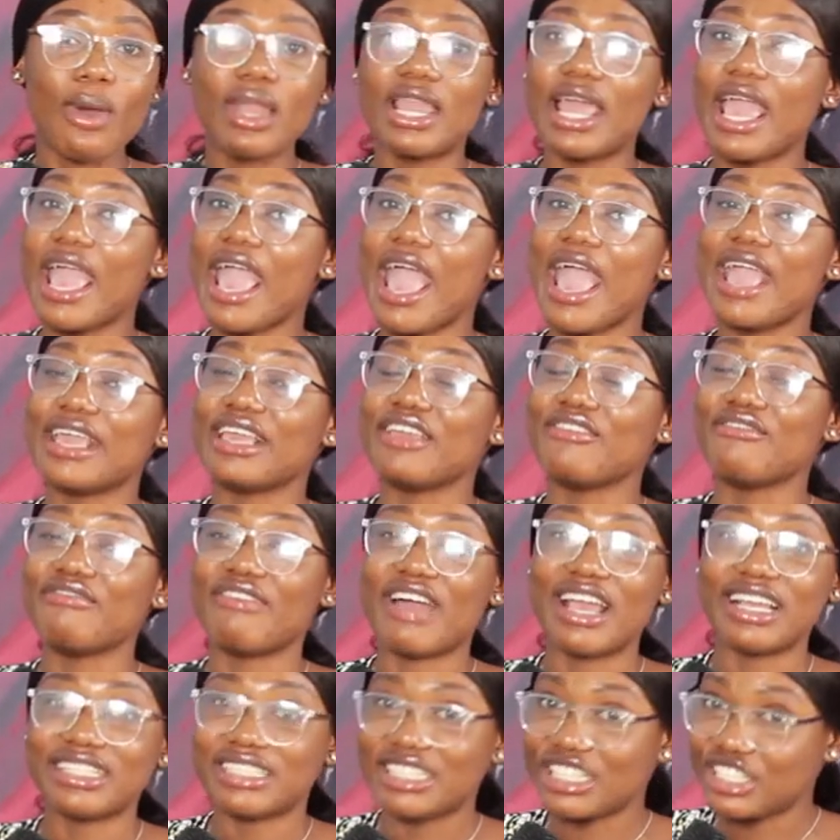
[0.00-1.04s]
Wale ain't
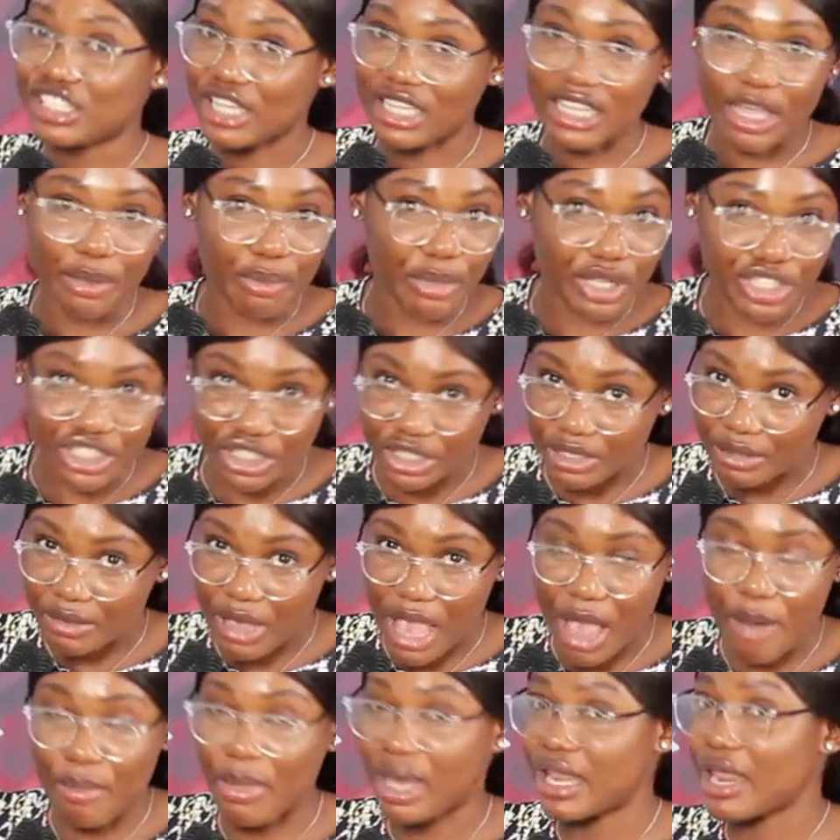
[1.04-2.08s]
invited Shatta Michy.
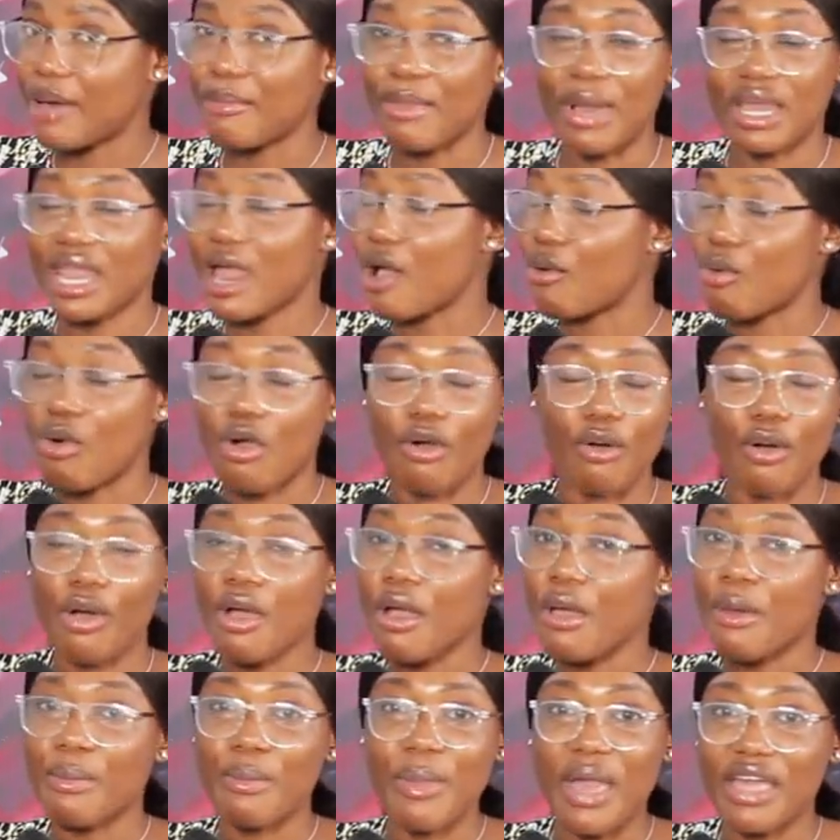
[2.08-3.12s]
And my uncle,
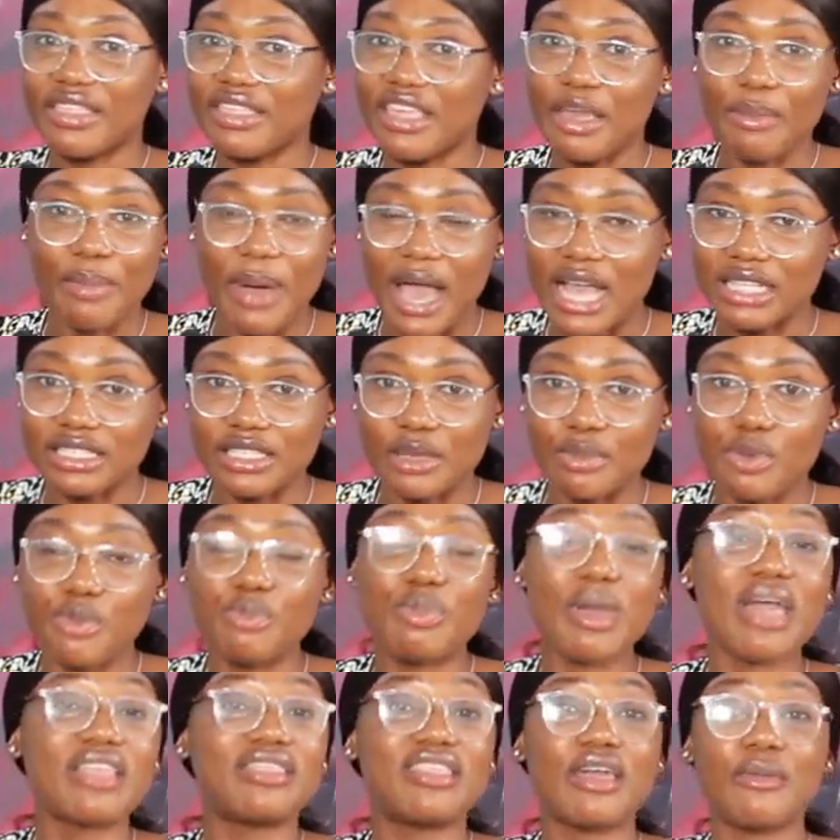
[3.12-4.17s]
birthday party.
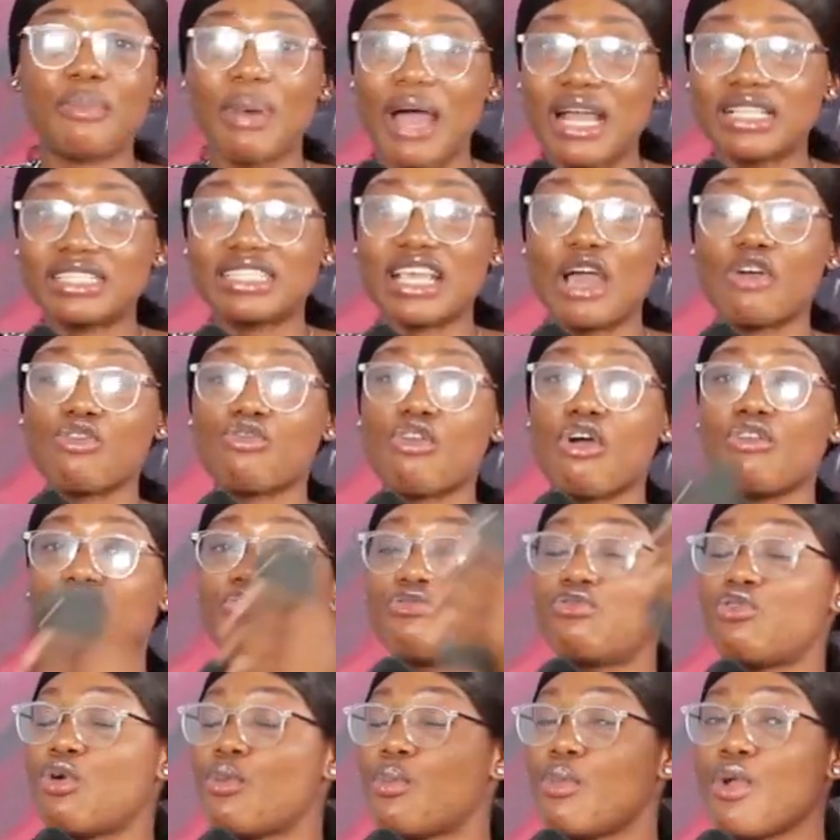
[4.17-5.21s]
Birthday party, uncle,
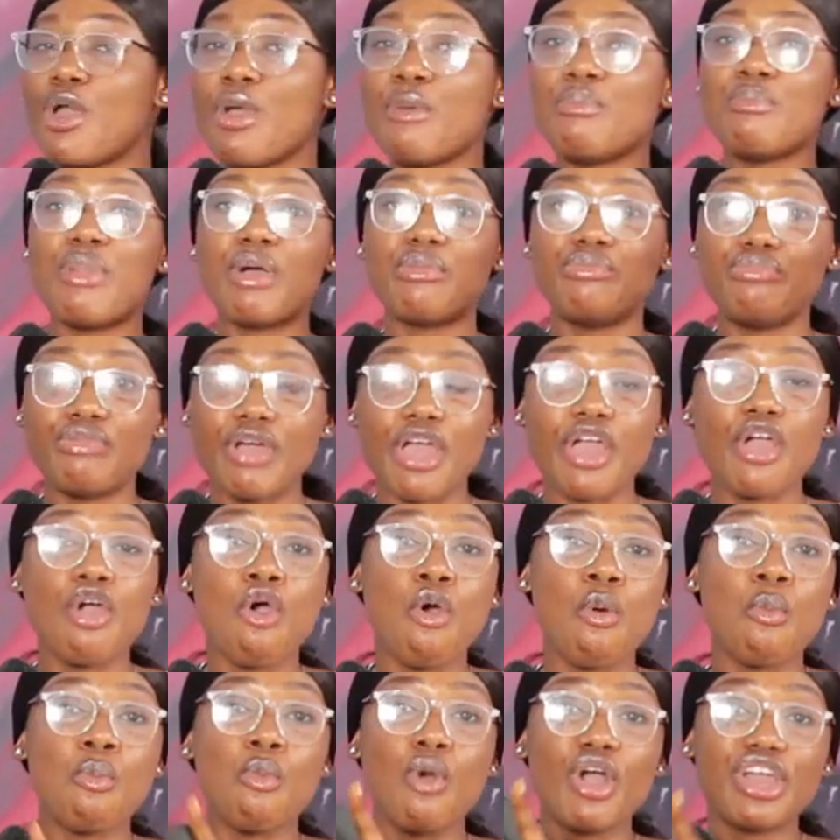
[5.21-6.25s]
foop, bebre,
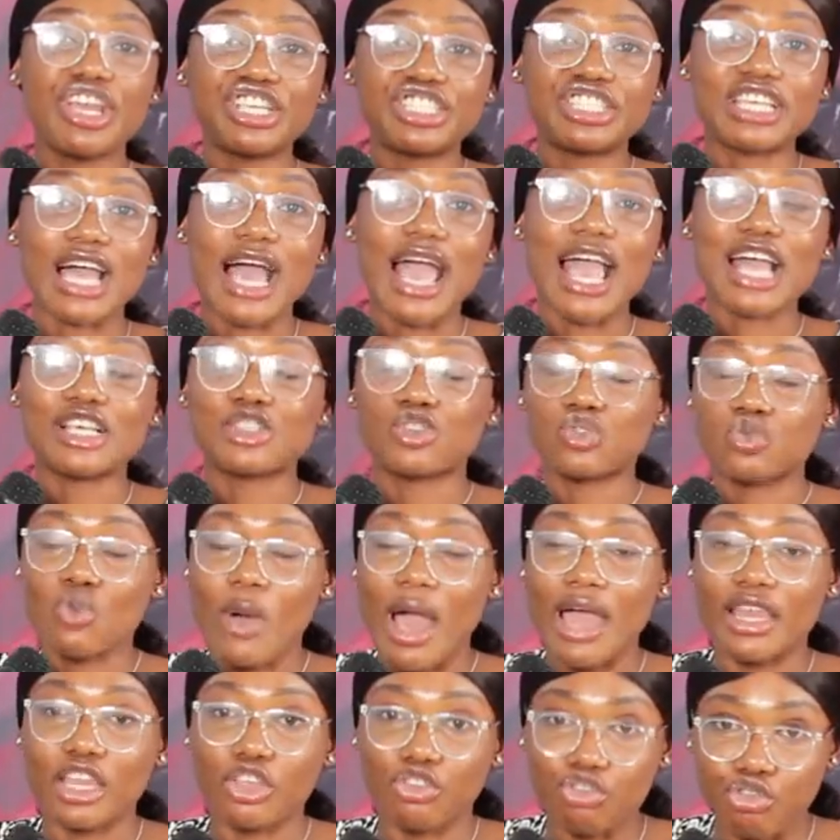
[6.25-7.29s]
moisha,
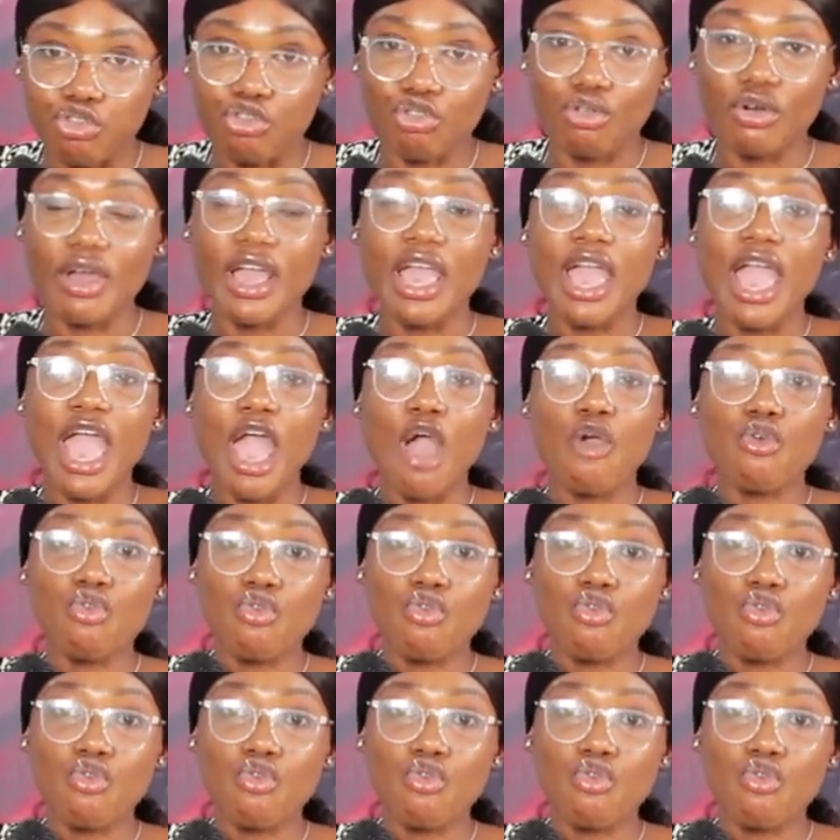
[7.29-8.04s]
eswan, a ton, a